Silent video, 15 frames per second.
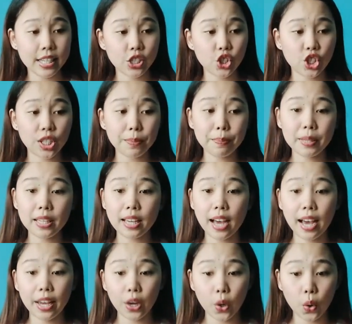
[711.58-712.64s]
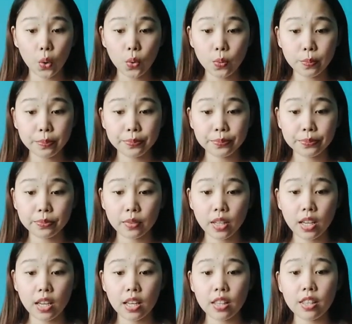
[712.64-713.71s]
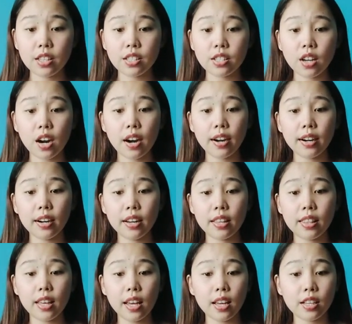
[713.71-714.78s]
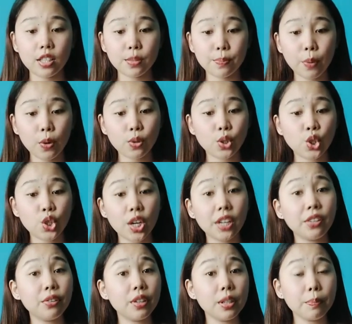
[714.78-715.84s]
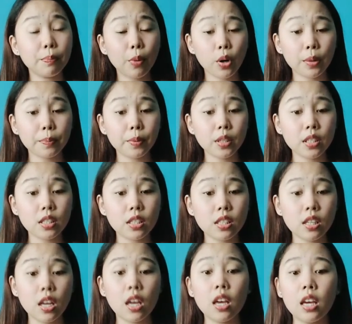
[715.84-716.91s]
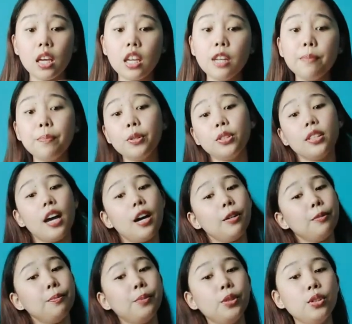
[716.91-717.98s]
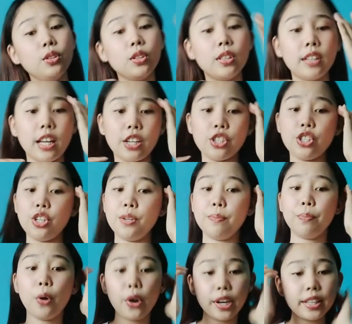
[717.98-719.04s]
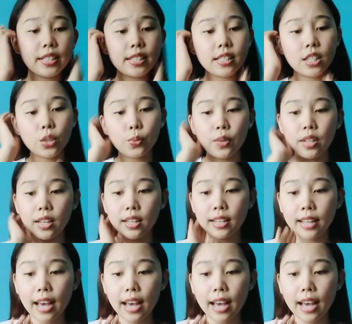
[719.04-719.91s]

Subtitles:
An RCA jack allows connection of analog, TVs, and other similar output devices.